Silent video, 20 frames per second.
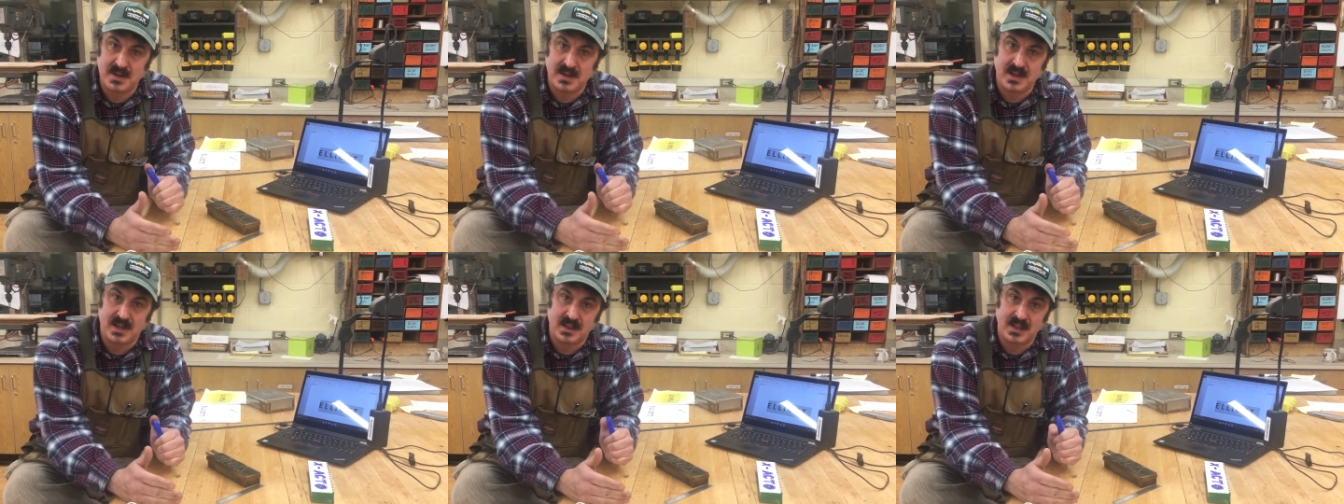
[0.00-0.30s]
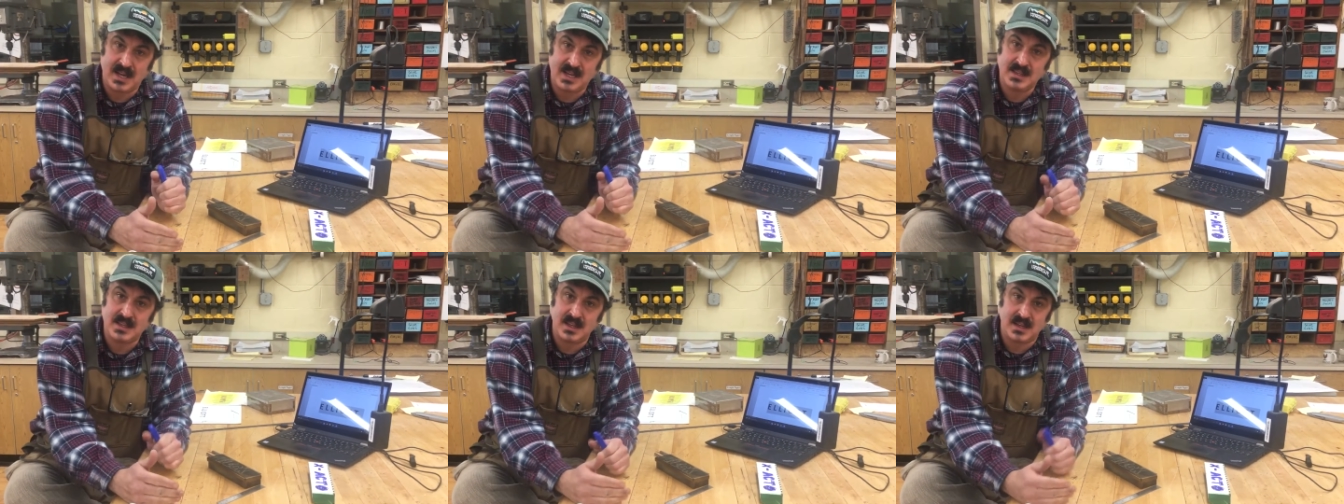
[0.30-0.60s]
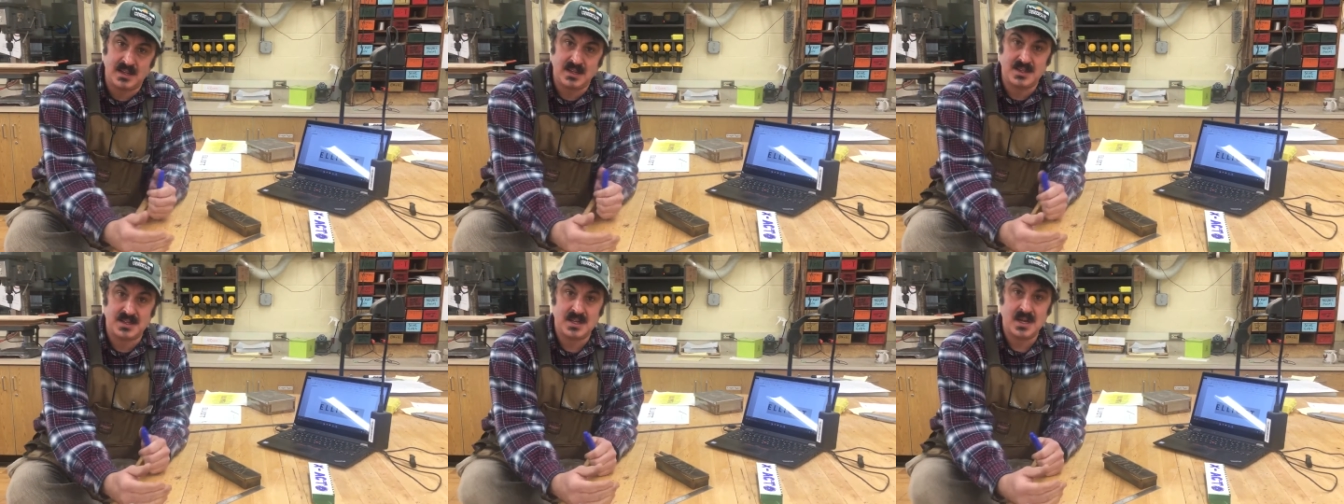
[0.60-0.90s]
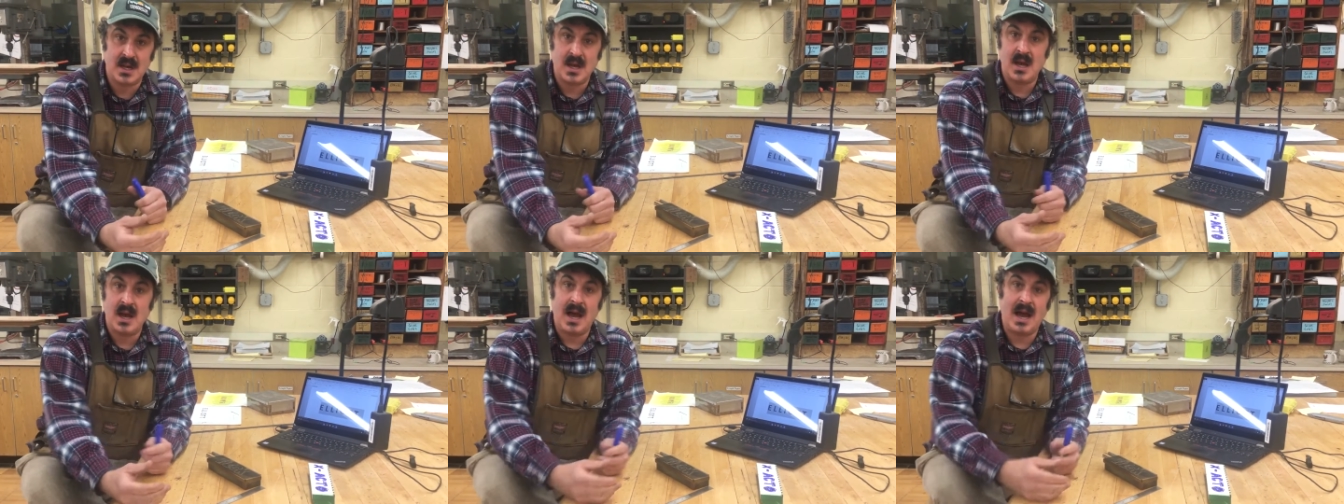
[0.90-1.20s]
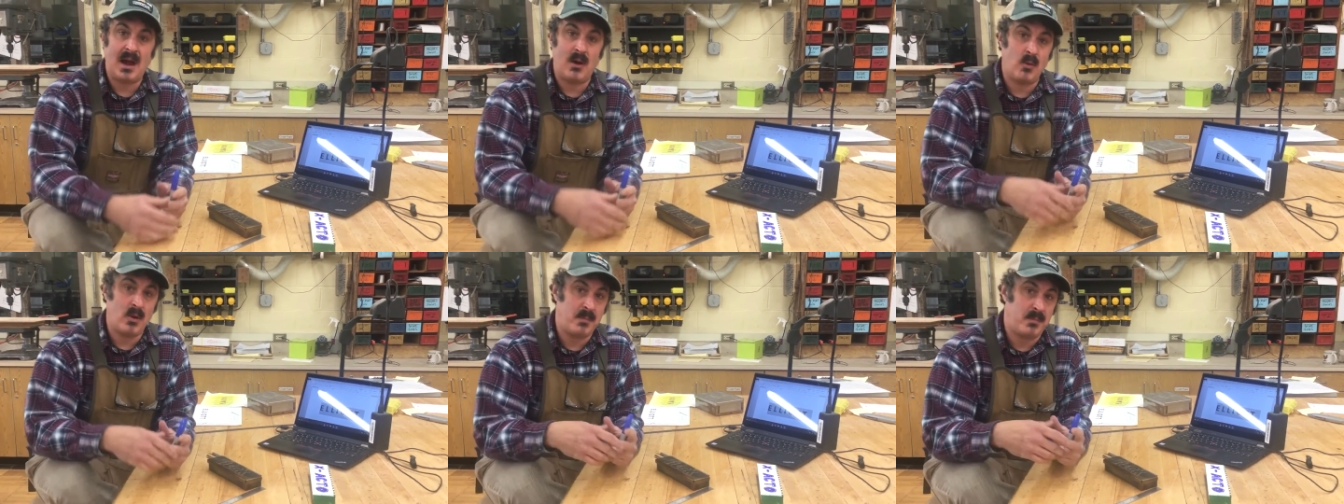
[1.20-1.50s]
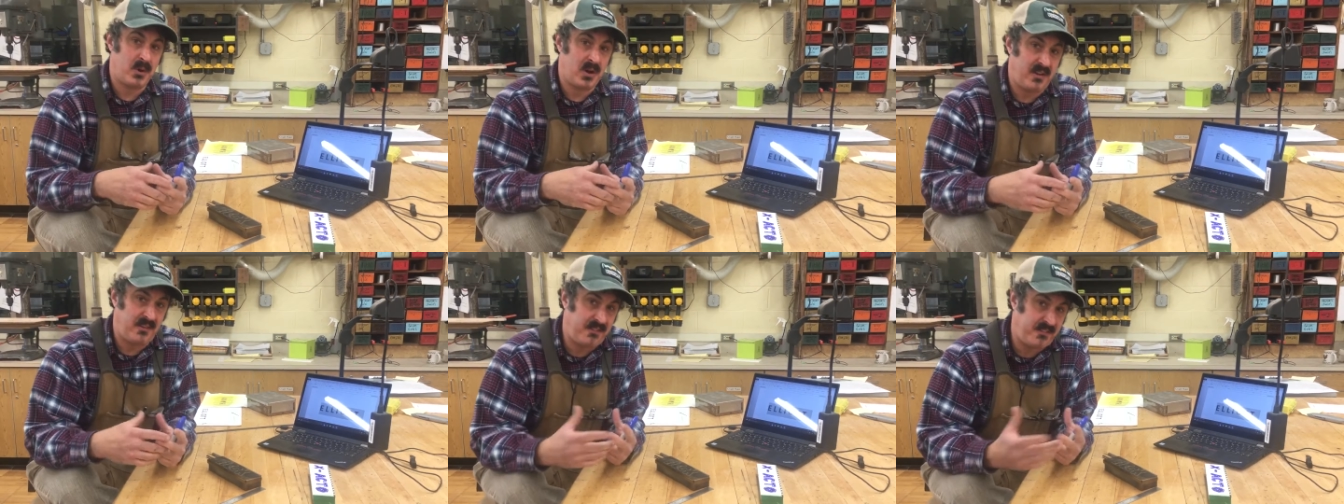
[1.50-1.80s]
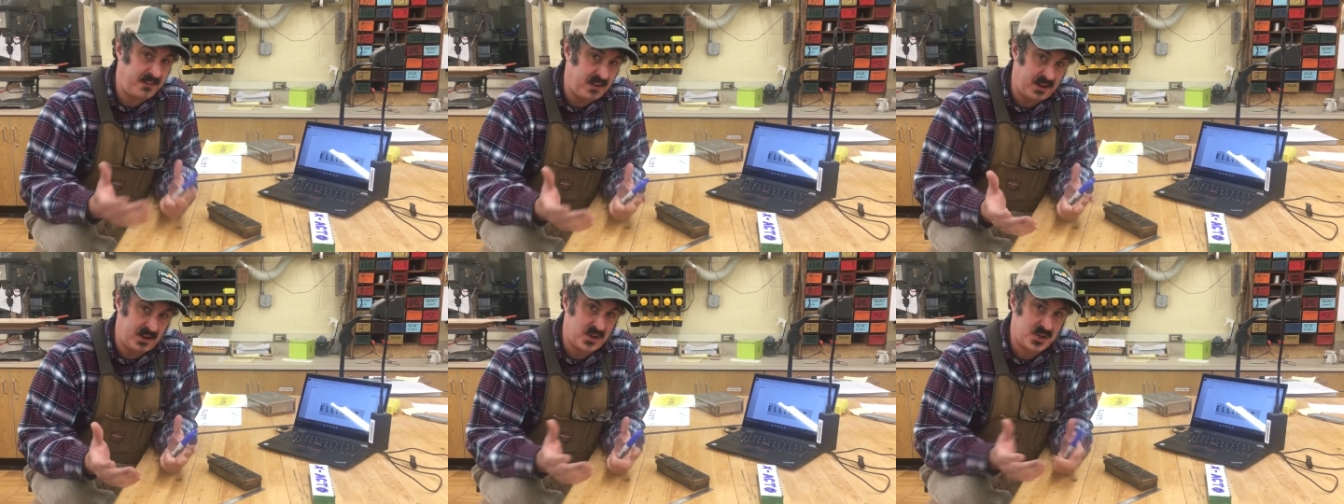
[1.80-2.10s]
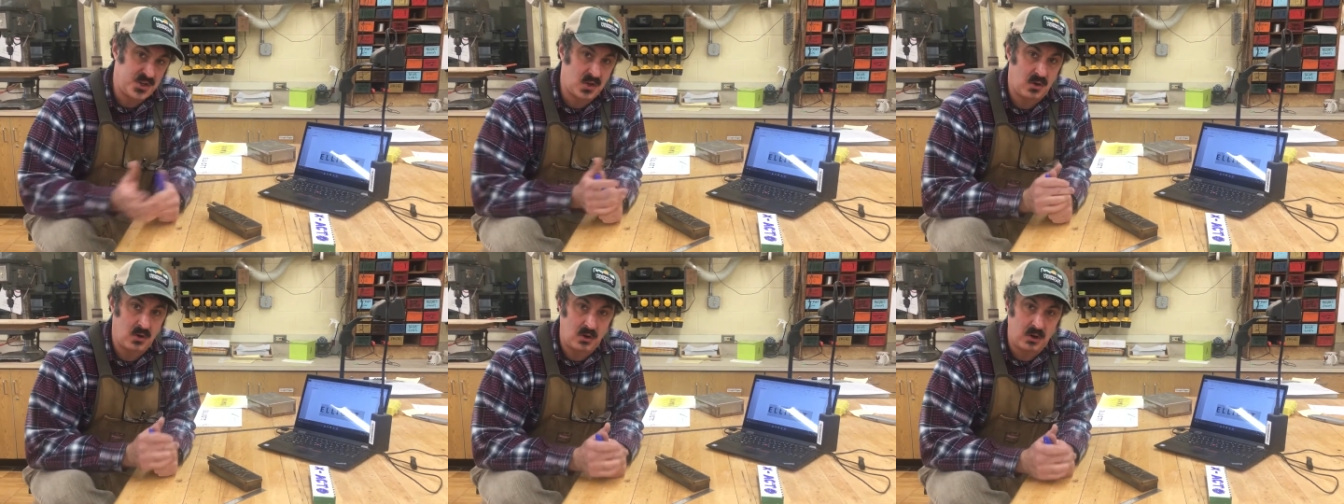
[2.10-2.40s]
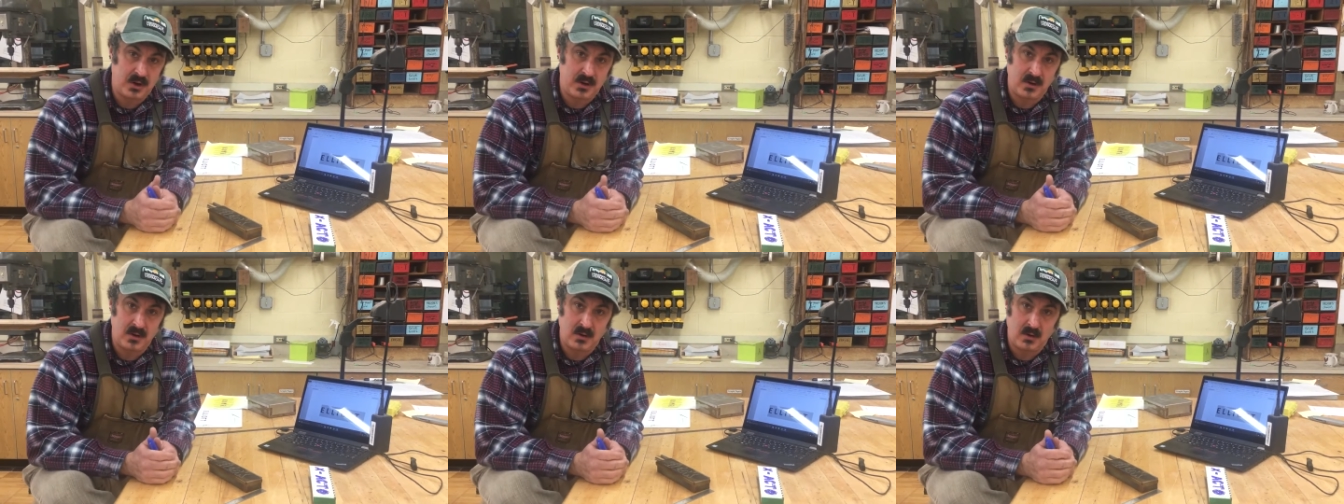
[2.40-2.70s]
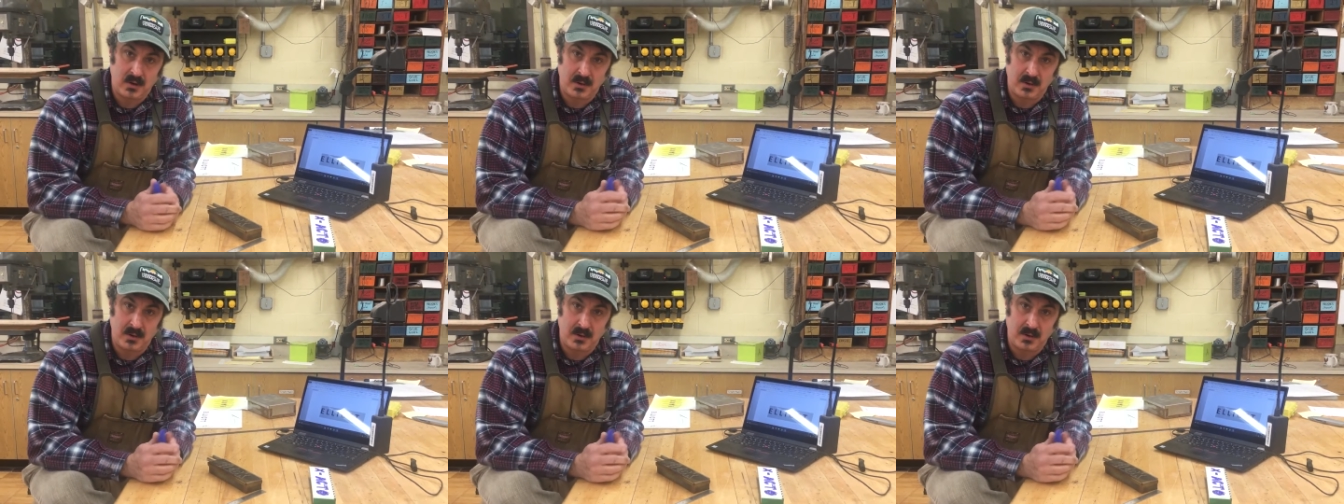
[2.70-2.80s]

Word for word: neglected is how we put a finish on,